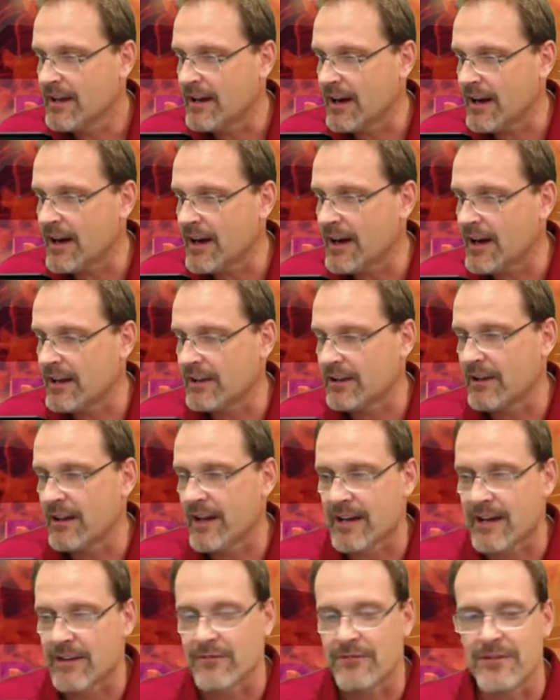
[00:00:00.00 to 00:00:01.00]
Ah, you
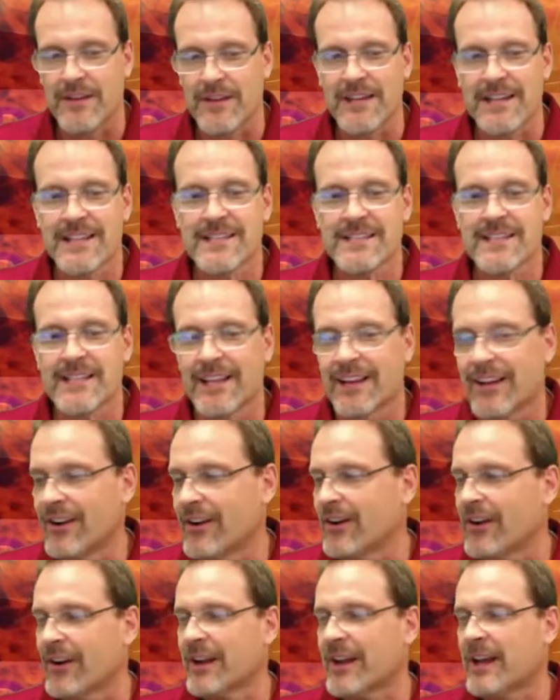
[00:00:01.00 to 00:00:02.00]
got a
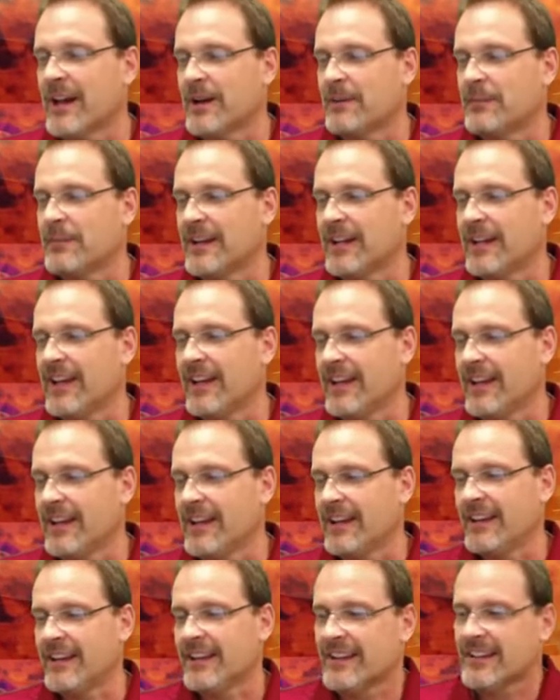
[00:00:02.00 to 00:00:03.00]
visitor coming
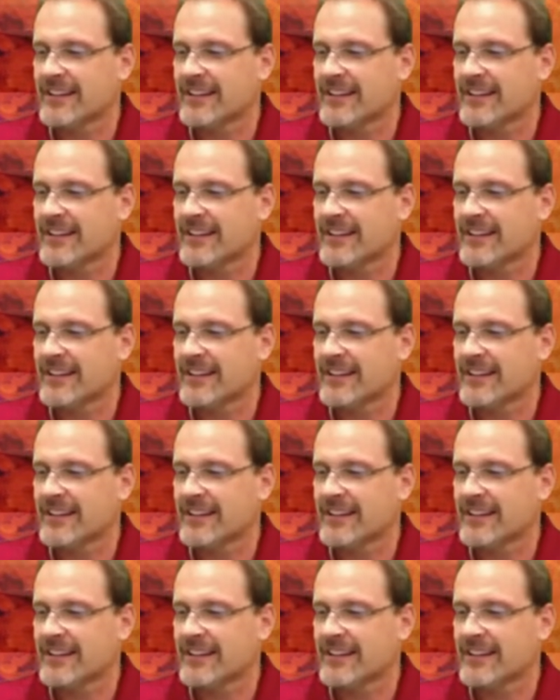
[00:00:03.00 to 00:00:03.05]
in.